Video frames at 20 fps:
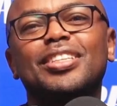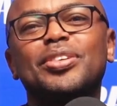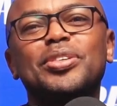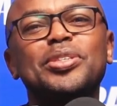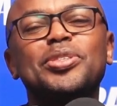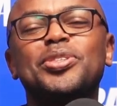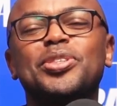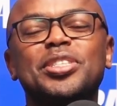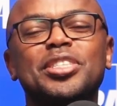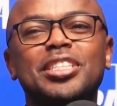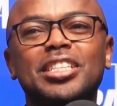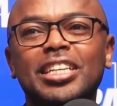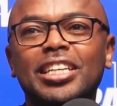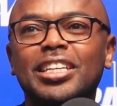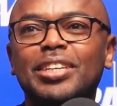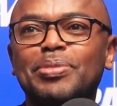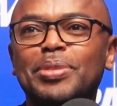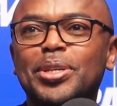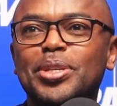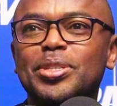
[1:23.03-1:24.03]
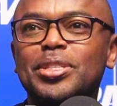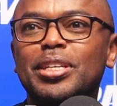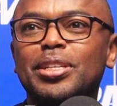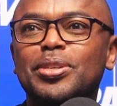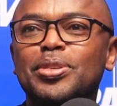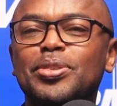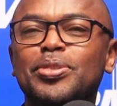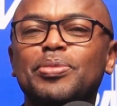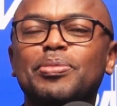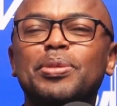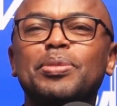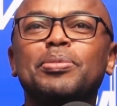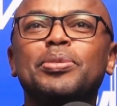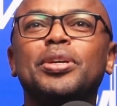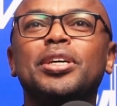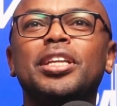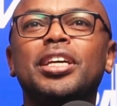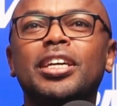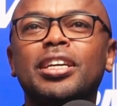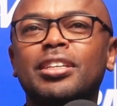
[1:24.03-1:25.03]
So interestingly, because a lot of
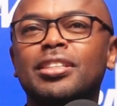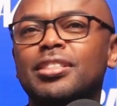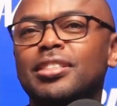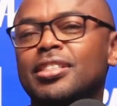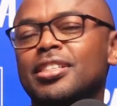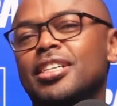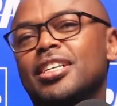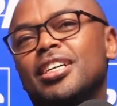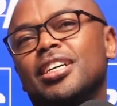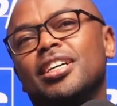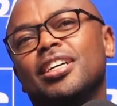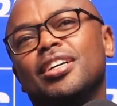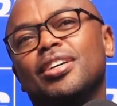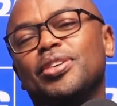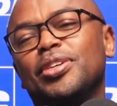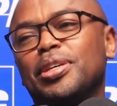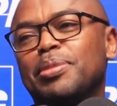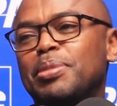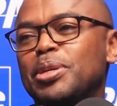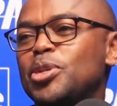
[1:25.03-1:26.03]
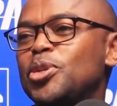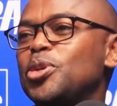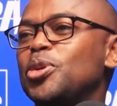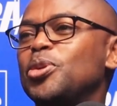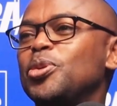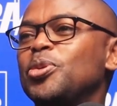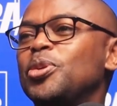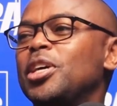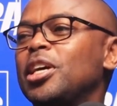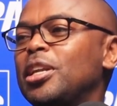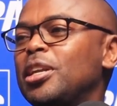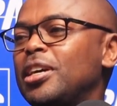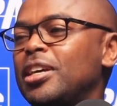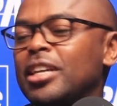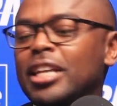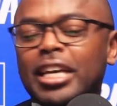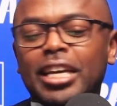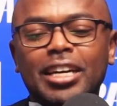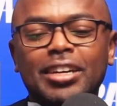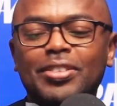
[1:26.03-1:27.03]
people are like, oh yeah, but you don't look
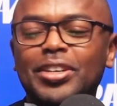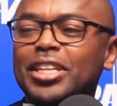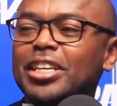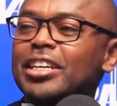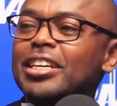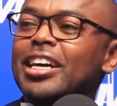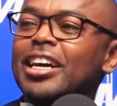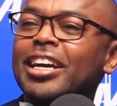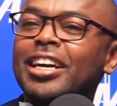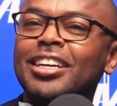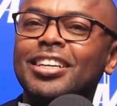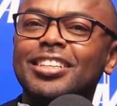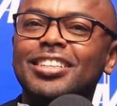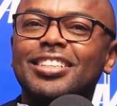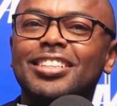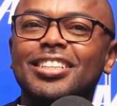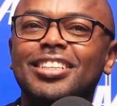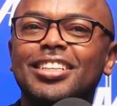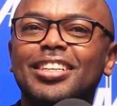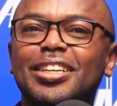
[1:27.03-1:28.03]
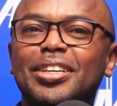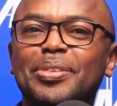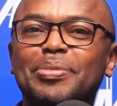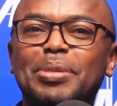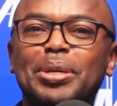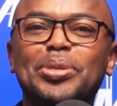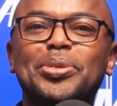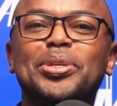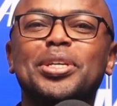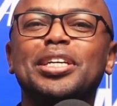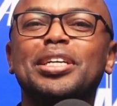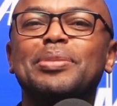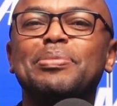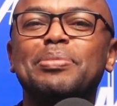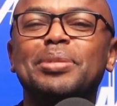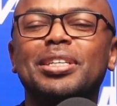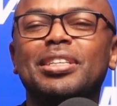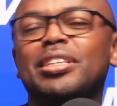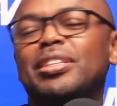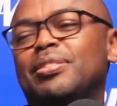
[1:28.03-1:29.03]
like a reggae guy. But looking
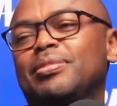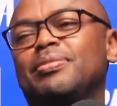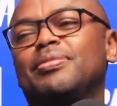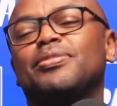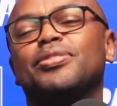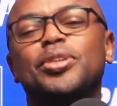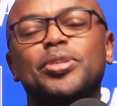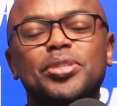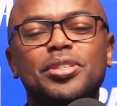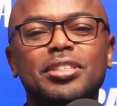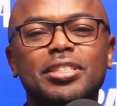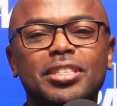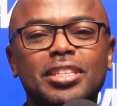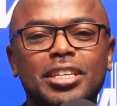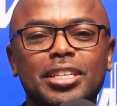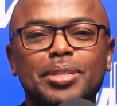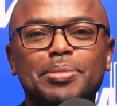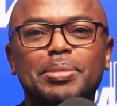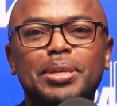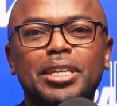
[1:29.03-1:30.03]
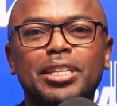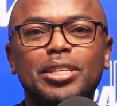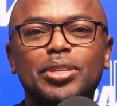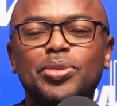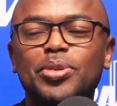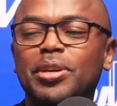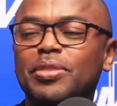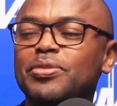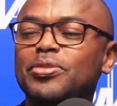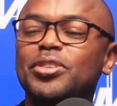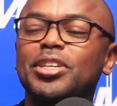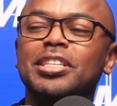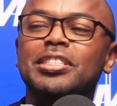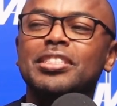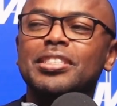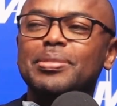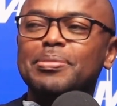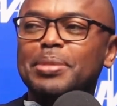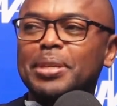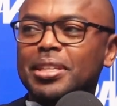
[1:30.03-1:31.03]
at, of course, it's expected to have
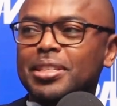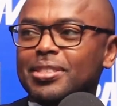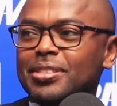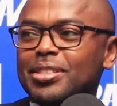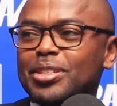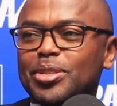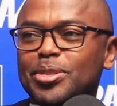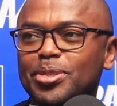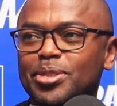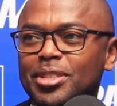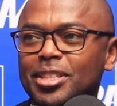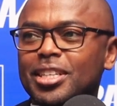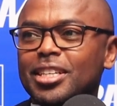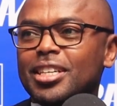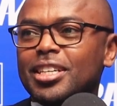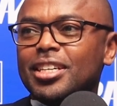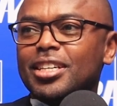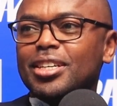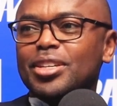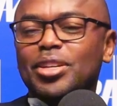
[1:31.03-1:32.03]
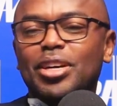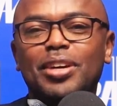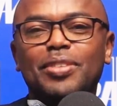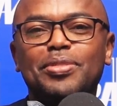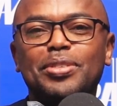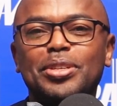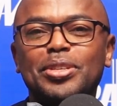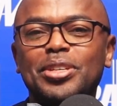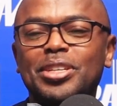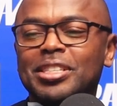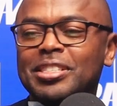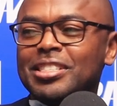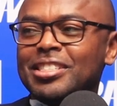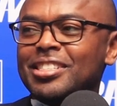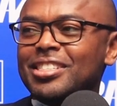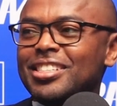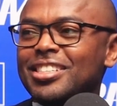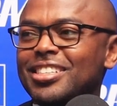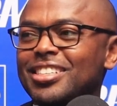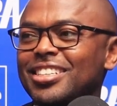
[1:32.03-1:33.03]
dreads, but, the happy
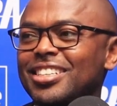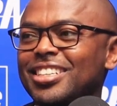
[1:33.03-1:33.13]
dreads.